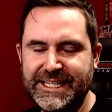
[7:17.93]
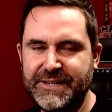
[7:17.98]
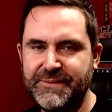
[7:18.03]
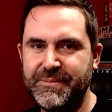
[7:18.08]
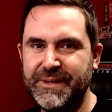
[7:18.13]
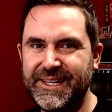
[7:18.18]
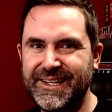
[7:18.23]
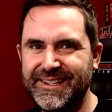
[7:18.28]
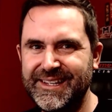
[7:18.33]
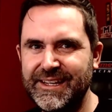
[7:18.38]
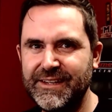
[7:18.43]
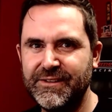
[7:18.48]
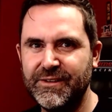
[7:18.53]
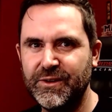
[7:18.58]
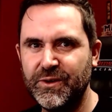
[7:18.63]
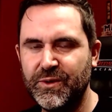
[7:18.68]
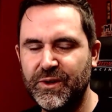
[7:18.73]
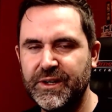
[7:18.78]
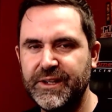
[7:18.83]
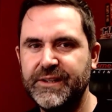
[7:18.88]
be a decent
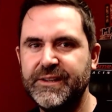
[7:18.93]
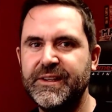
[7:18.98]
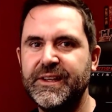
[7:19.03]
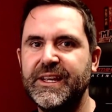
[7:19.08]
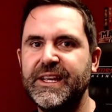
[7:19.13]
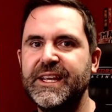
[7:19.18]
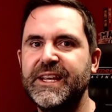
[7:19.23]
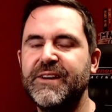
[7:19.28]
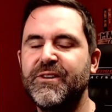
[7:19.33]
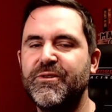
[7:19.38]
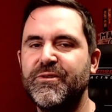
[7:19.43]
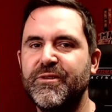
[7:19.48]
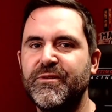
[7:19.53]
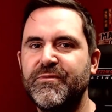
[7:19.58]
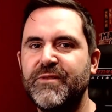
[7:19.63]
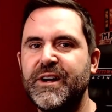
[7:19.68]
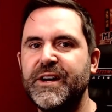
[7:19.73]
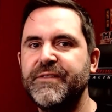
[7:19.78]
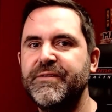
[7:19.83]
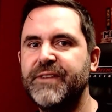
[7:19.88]
quality or
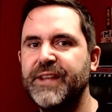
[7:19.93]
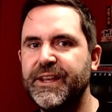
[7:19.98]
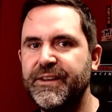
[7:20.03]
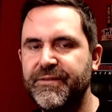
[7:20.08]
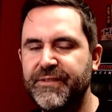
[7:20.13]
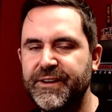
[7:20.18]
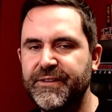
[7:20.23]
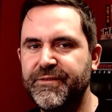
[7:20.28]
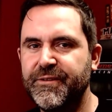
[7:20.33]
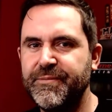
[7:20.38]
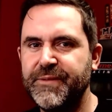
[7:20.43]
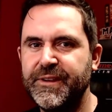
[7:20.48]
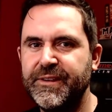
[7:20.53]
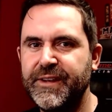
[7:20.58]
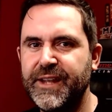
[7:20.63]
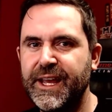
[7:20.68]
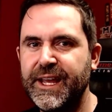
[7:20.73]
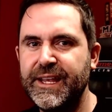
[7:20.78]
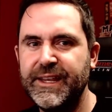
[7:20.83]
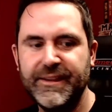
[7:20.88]
arrive safely from the
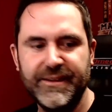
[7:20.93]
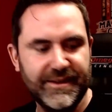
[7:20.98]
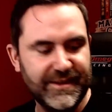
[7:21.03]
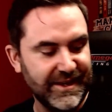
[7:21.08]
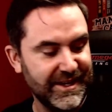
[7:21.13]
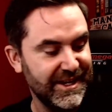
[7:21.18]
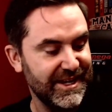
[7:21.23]
States.